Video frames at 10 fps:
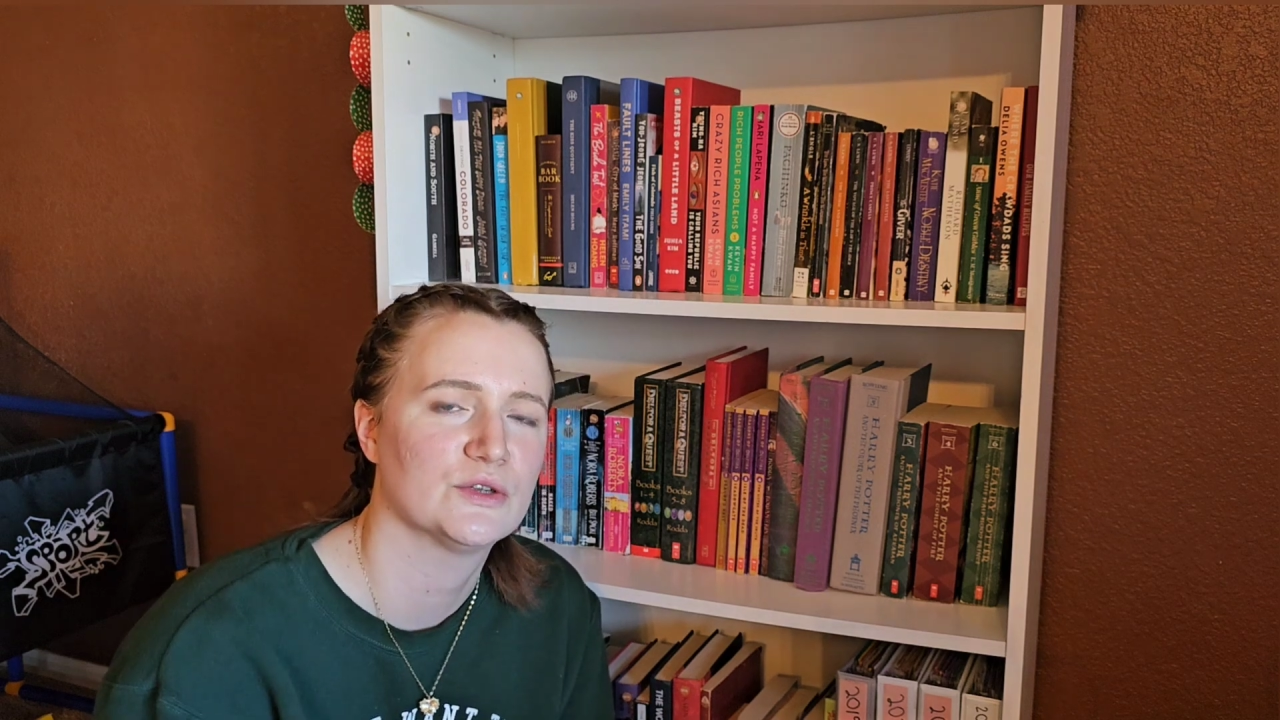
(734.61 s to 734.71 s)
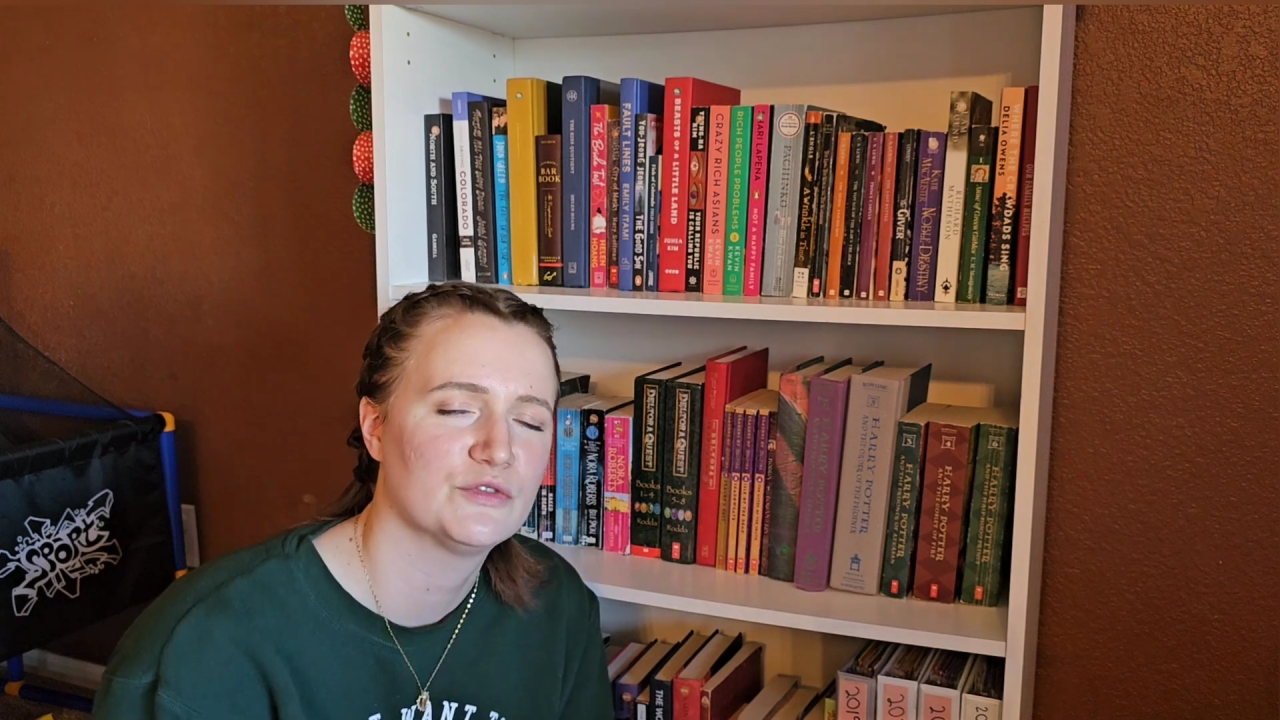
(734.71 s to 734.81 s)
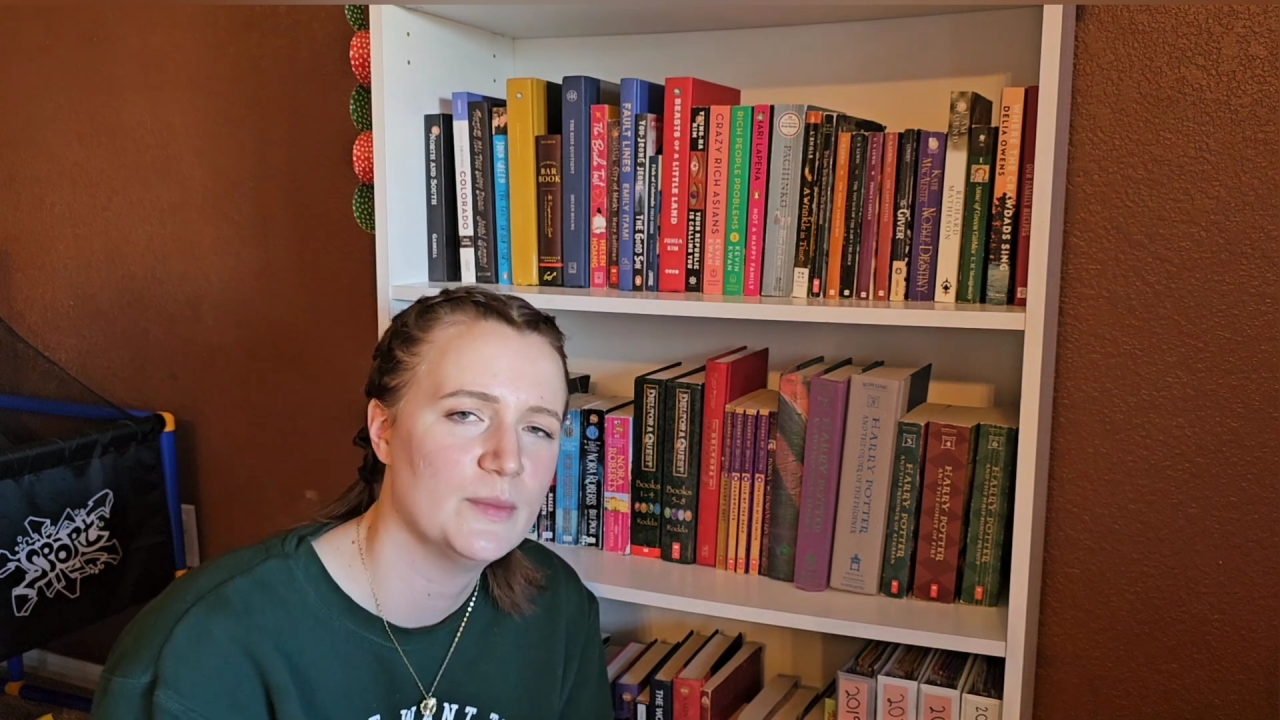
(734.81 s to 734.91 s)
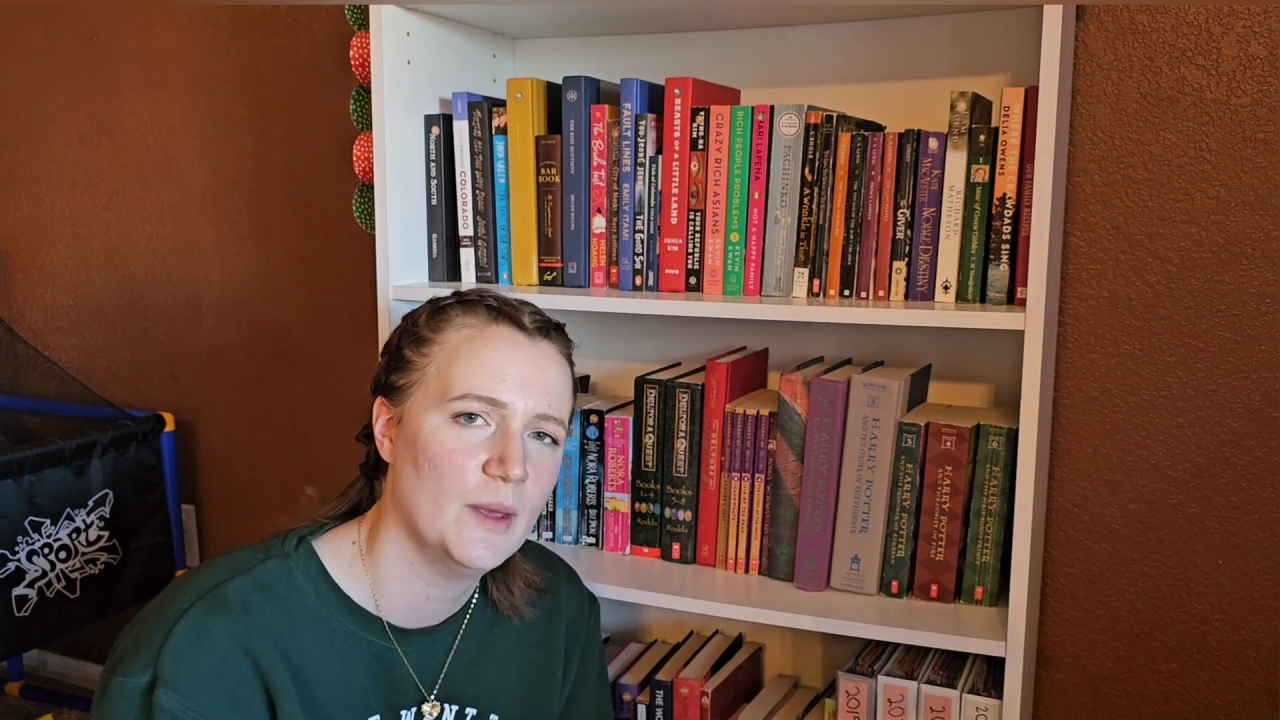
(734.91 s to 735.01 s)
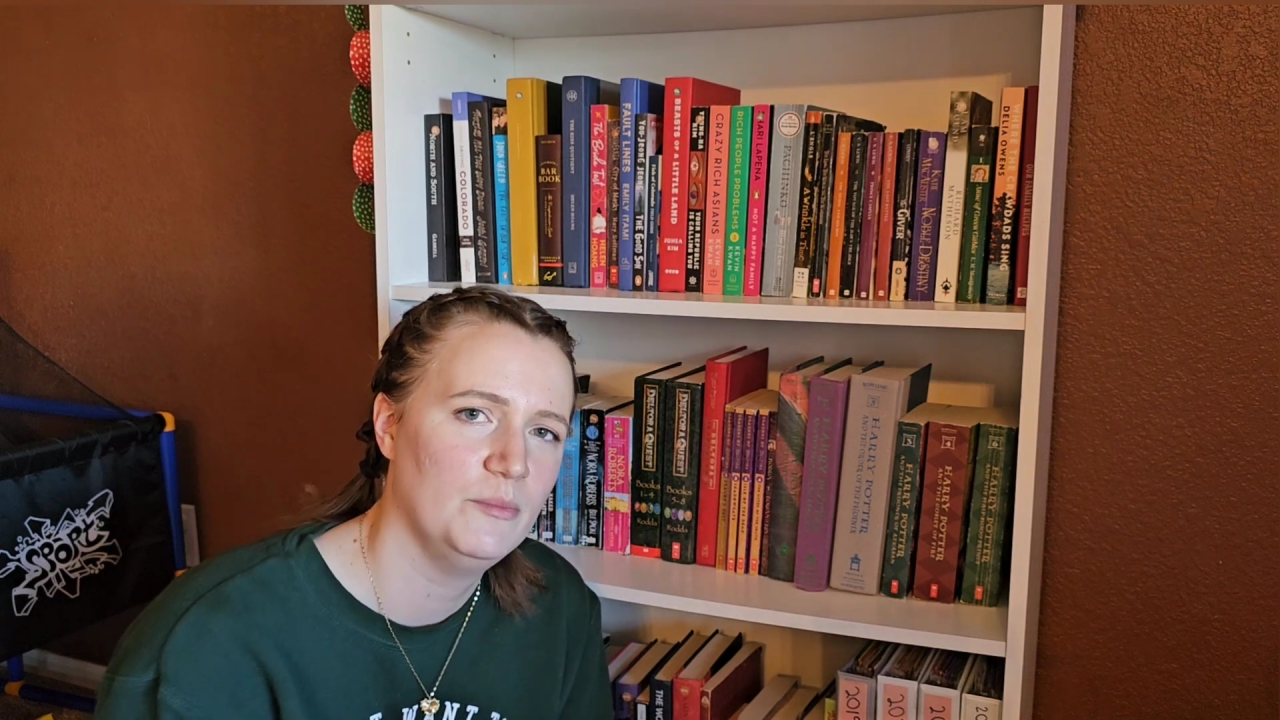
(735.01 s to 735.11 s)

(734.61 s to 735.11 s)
from the